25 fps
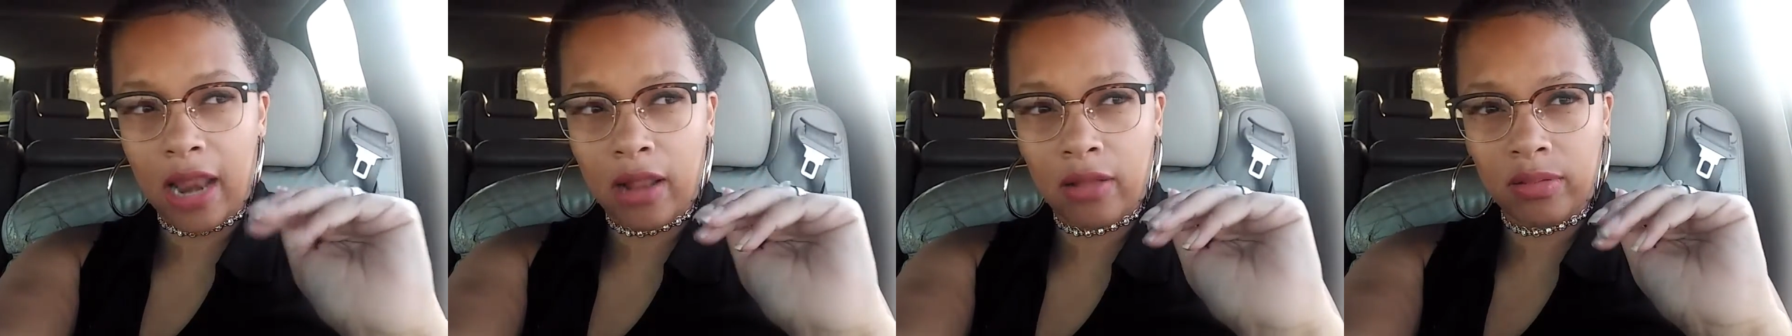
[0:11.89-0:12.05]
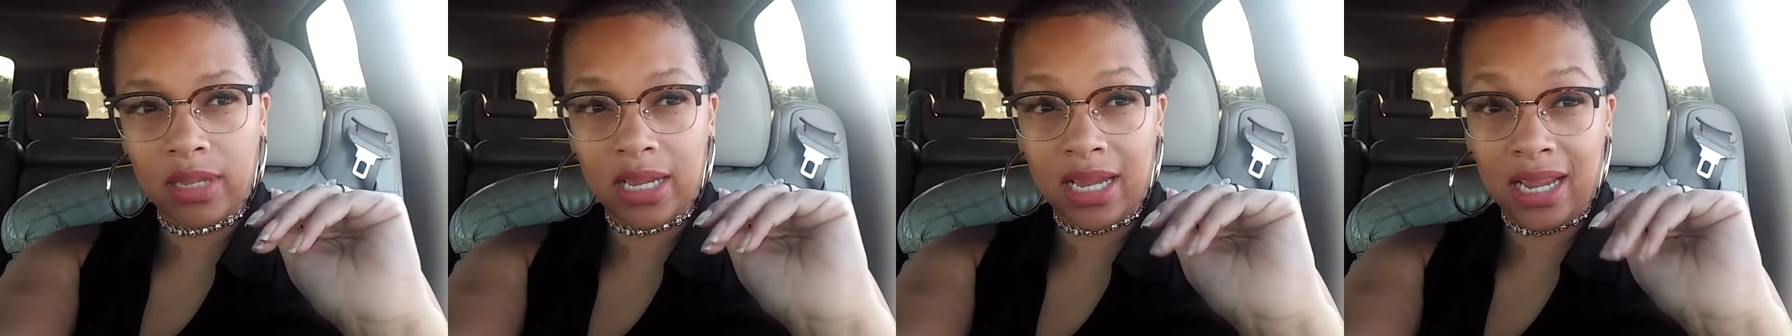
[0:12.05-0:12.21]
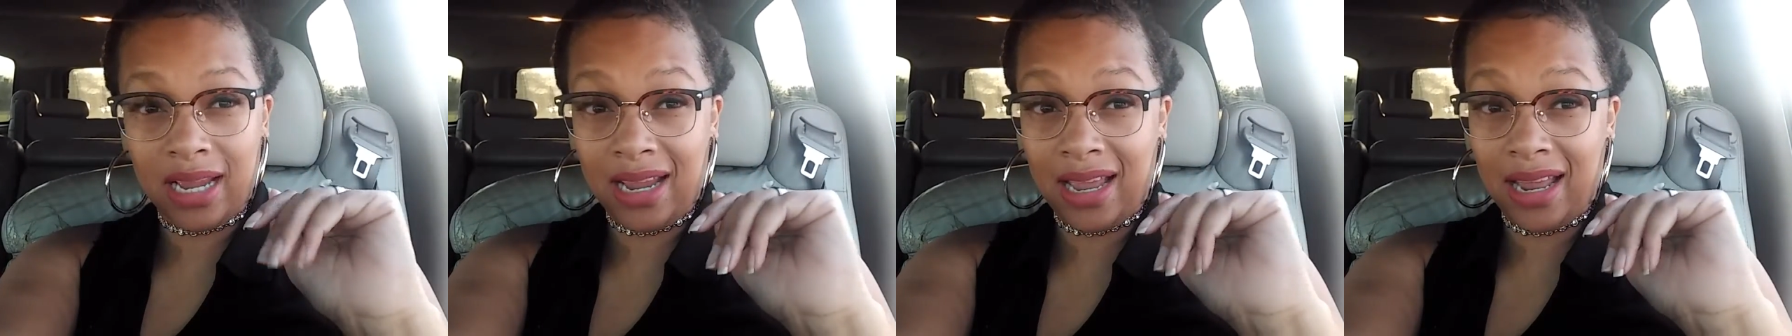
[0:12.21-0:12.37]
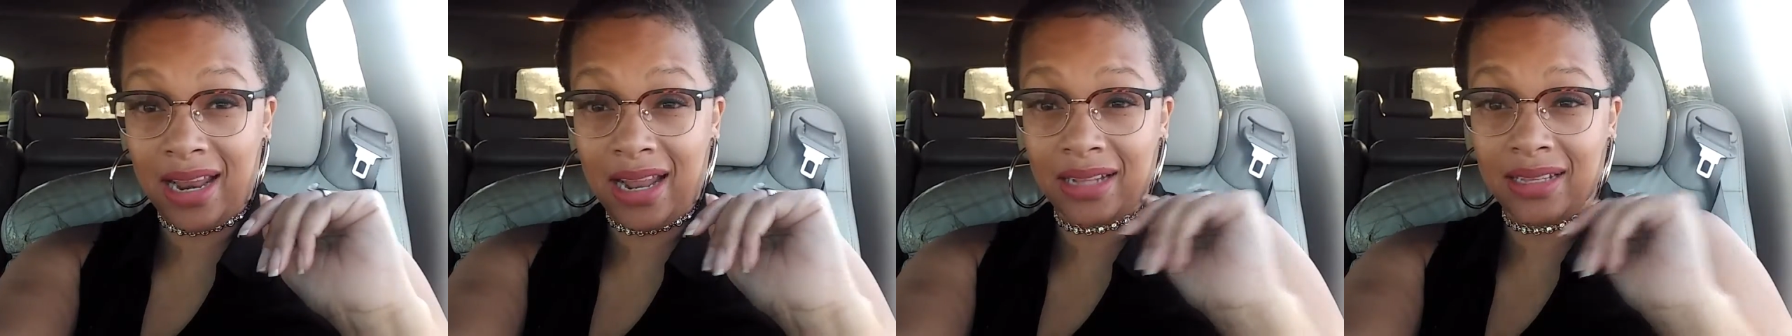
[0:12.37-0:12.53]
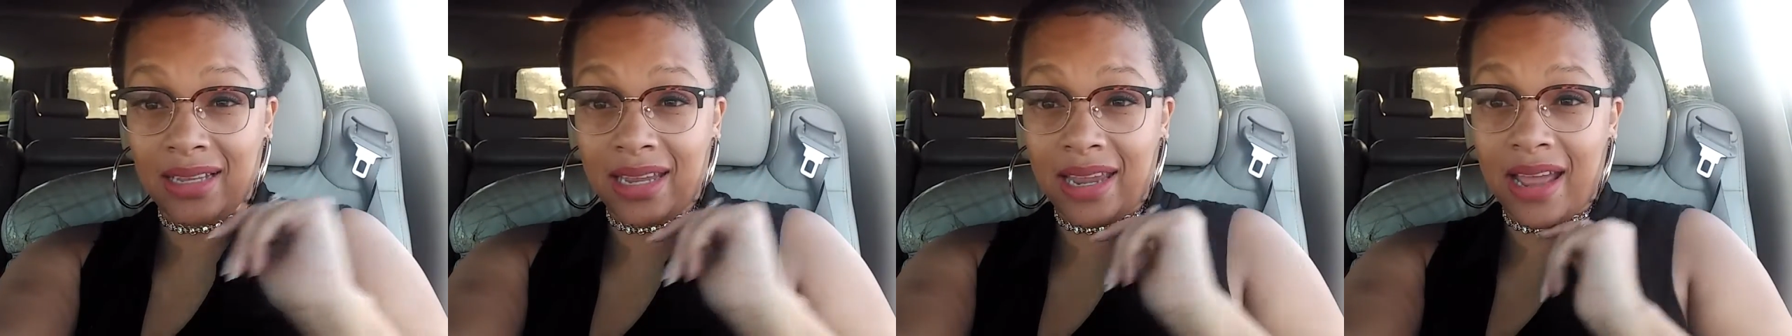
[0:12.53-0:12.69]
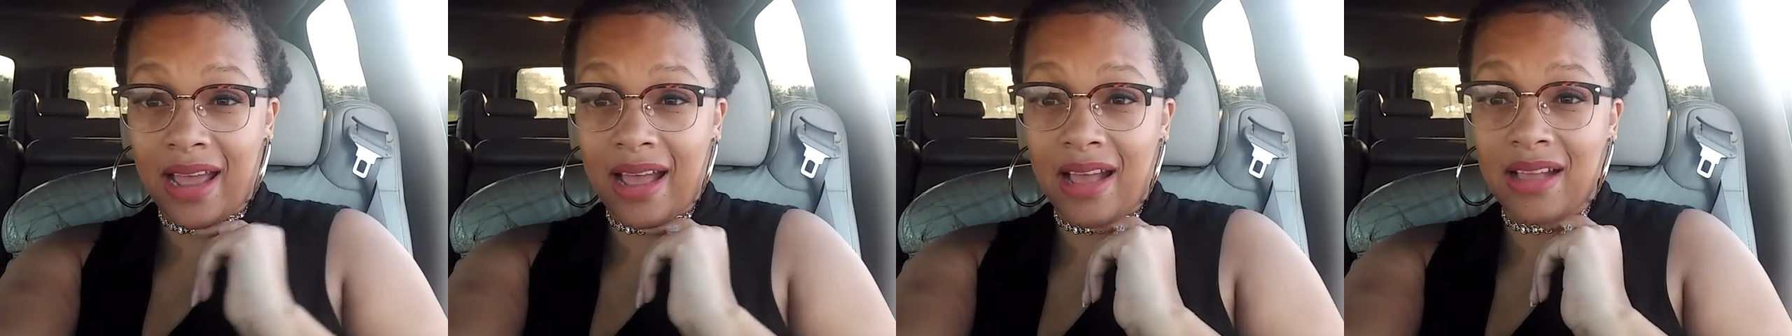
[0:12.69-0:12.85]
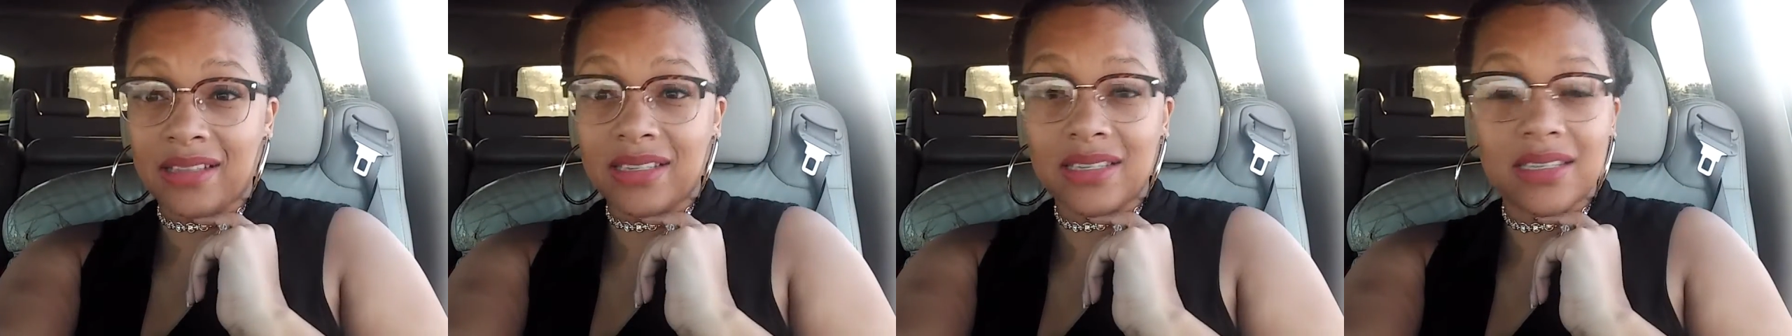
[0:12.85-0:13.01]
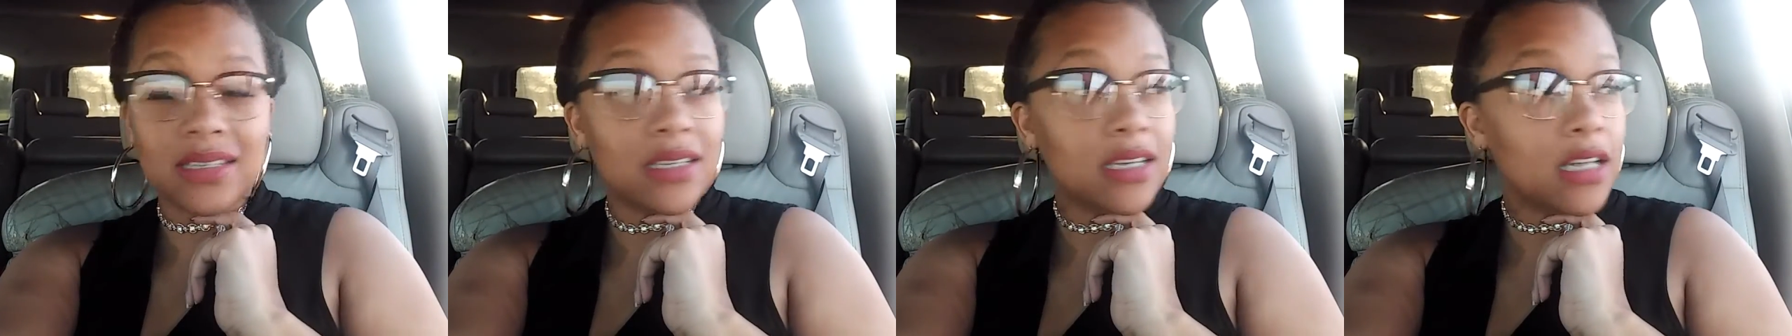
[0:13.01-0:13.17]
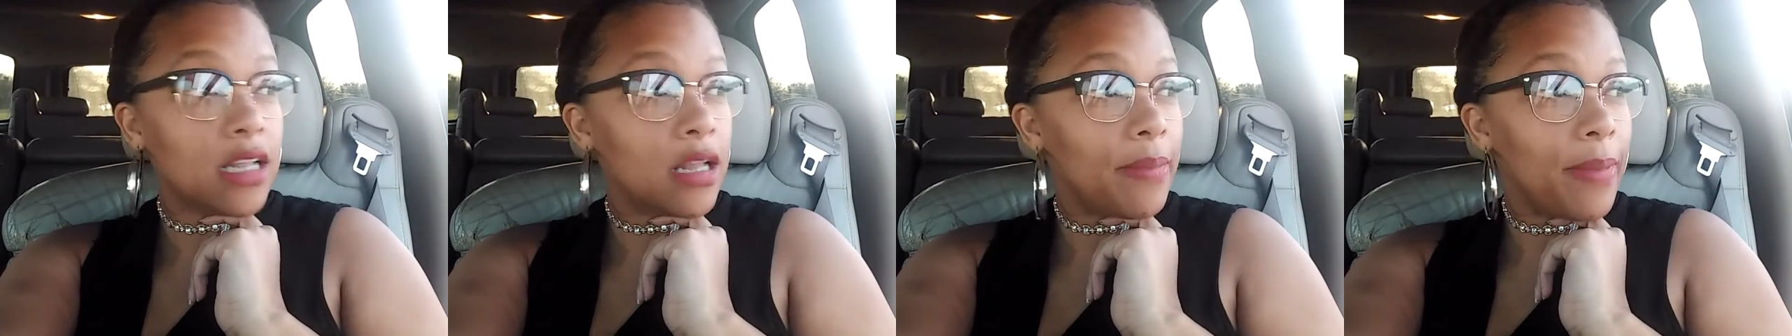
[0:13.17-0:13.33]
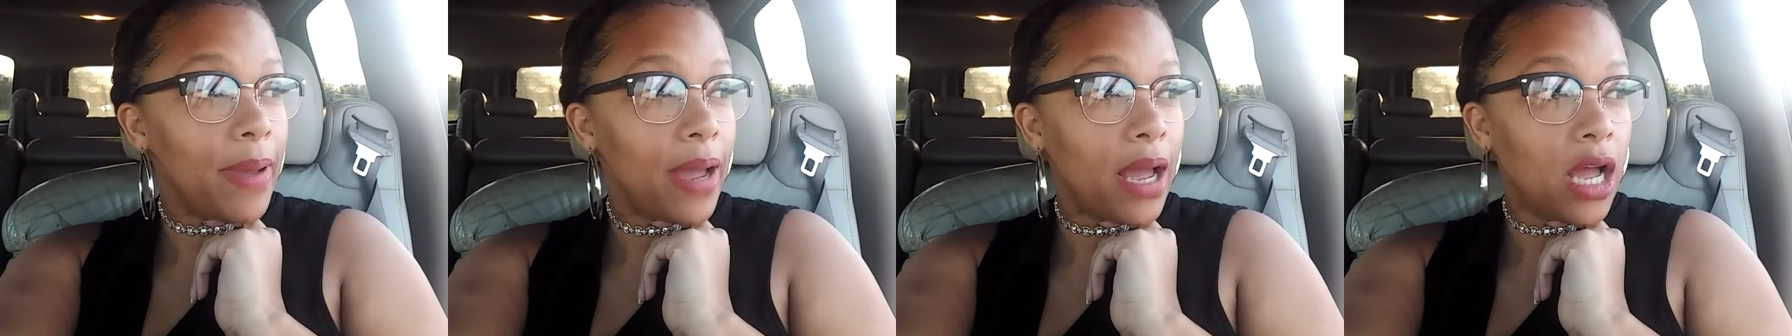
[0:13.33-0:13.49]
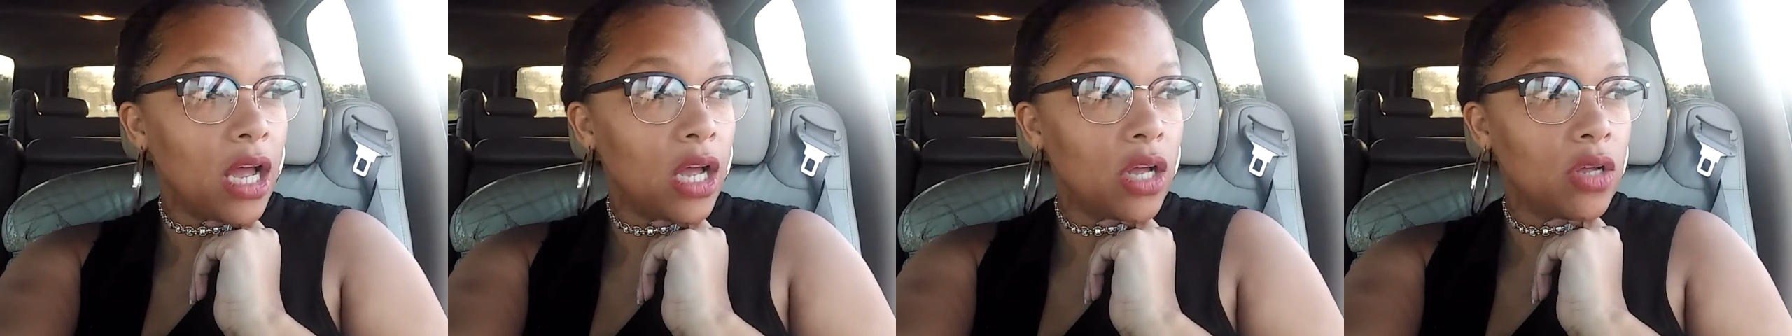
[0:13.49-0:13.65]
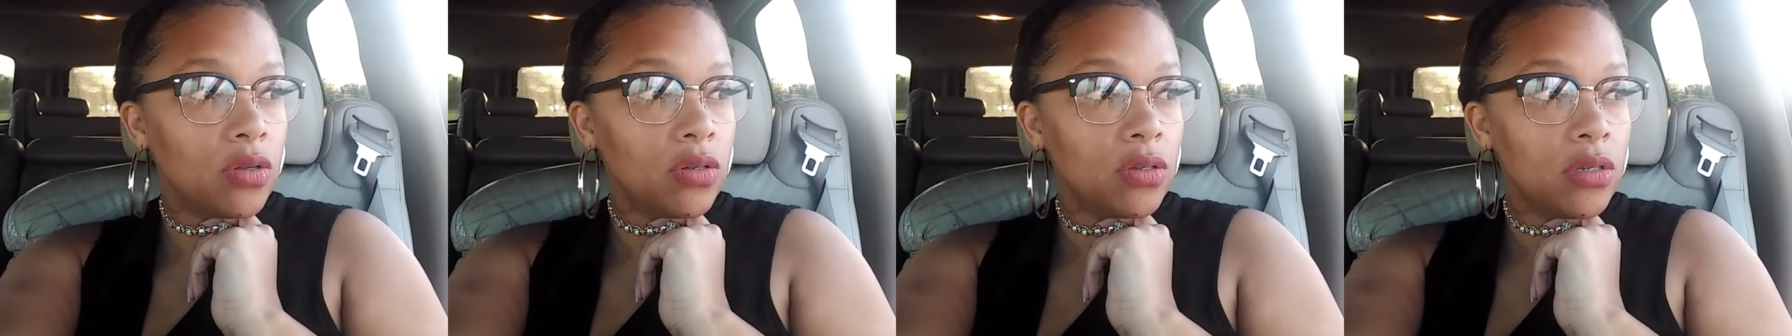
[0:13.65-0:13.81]
I don't think I got out the house until
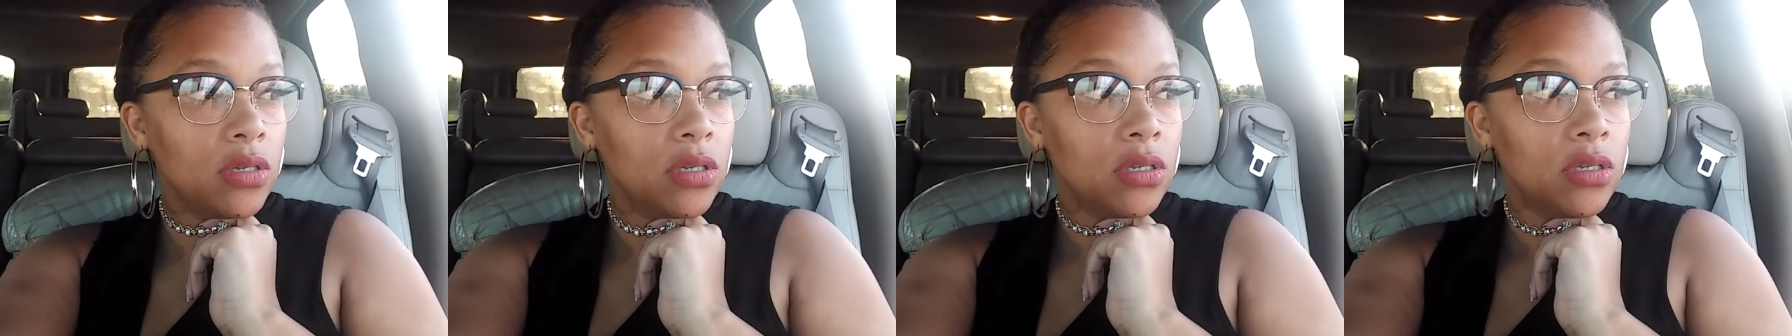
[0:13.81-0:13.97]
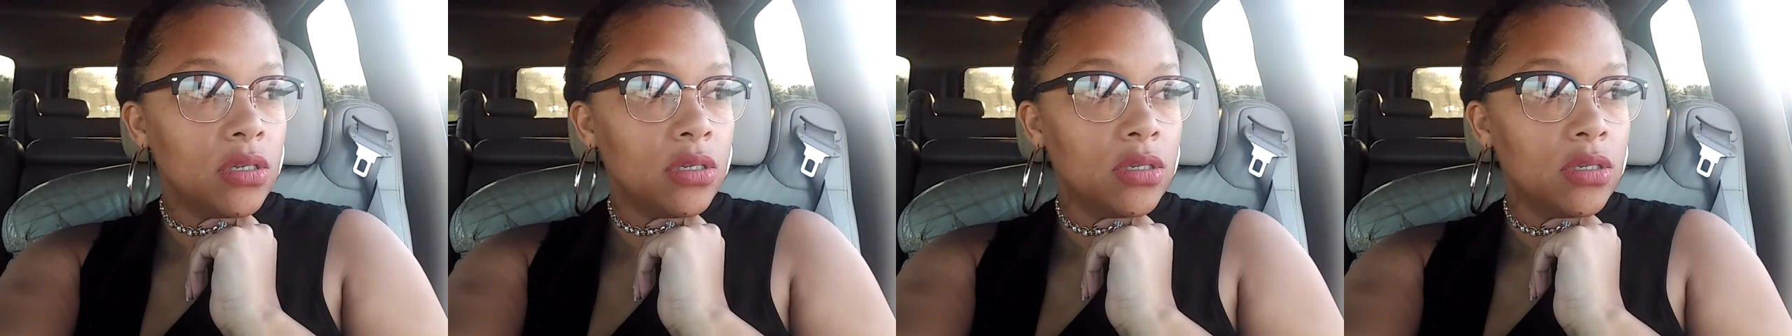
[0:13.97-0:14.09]
about